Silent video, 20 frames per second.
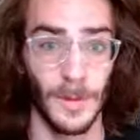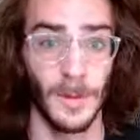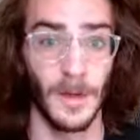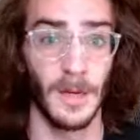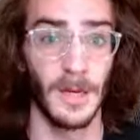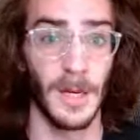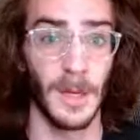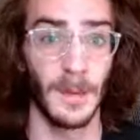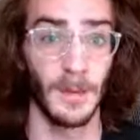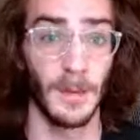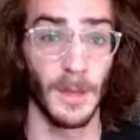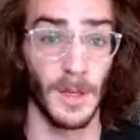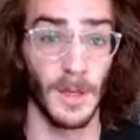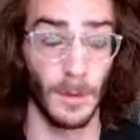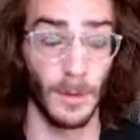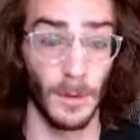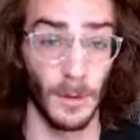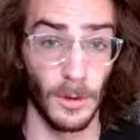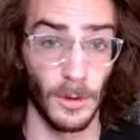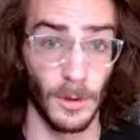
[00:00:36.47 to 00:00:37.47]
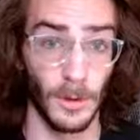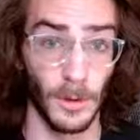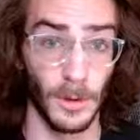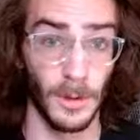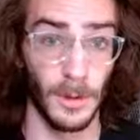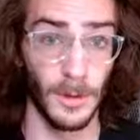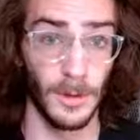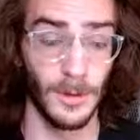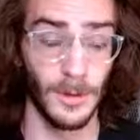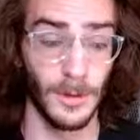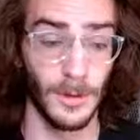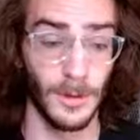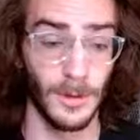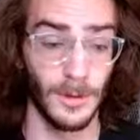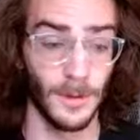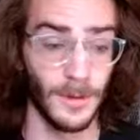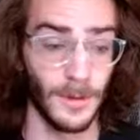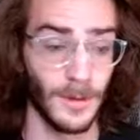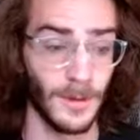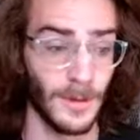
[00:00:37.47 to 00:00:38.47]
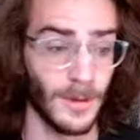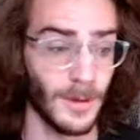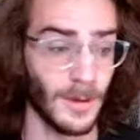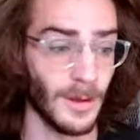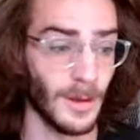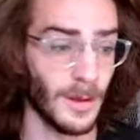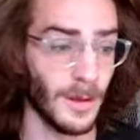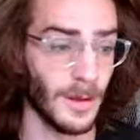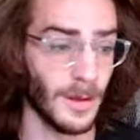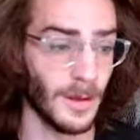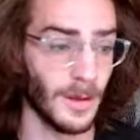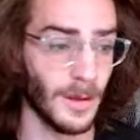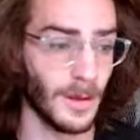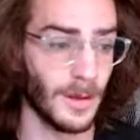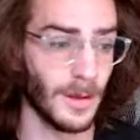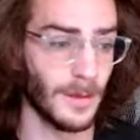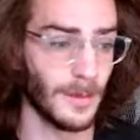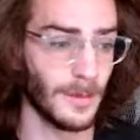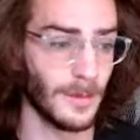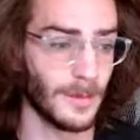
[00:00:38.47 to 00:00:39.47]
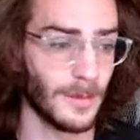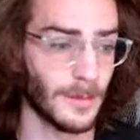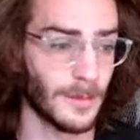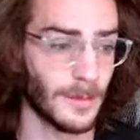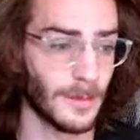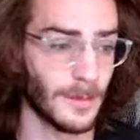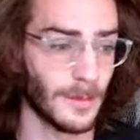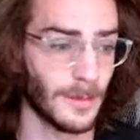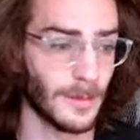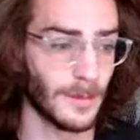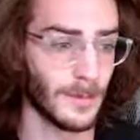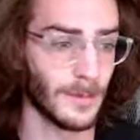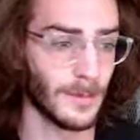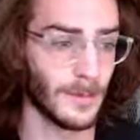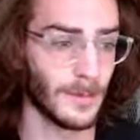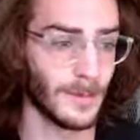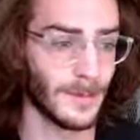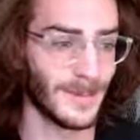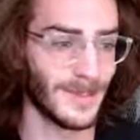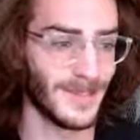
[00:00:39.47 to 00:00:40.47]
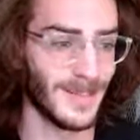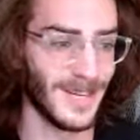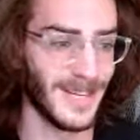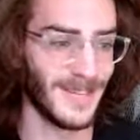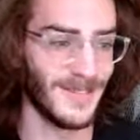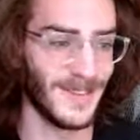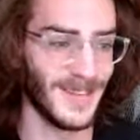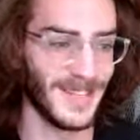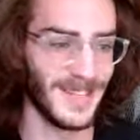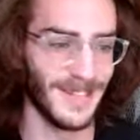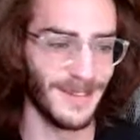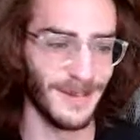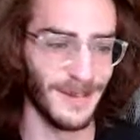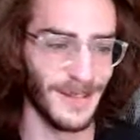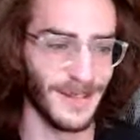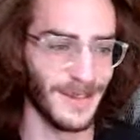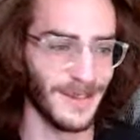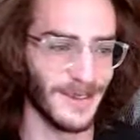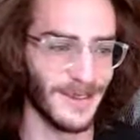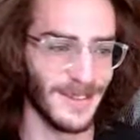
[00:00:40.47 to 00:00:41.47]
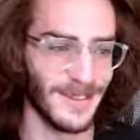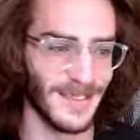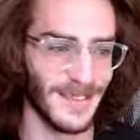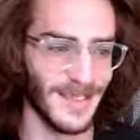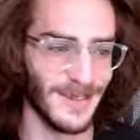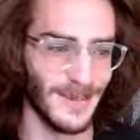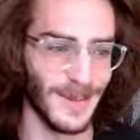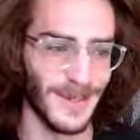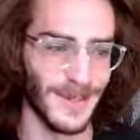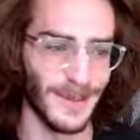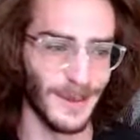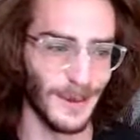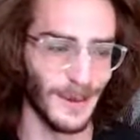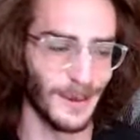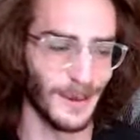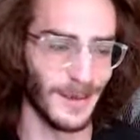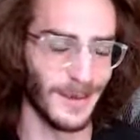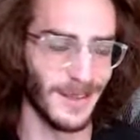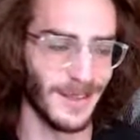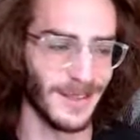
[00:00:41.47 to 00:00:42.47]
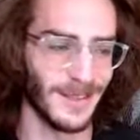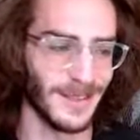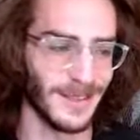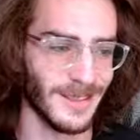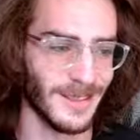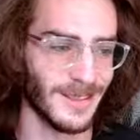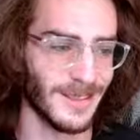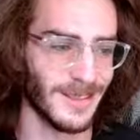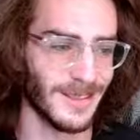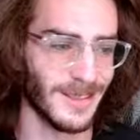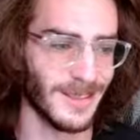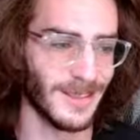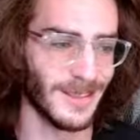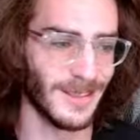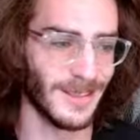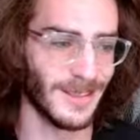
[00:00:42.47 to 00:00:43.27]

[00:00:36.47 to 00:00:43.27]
I named my camera Ernie even, and tried making a video to send my girlfriend just to get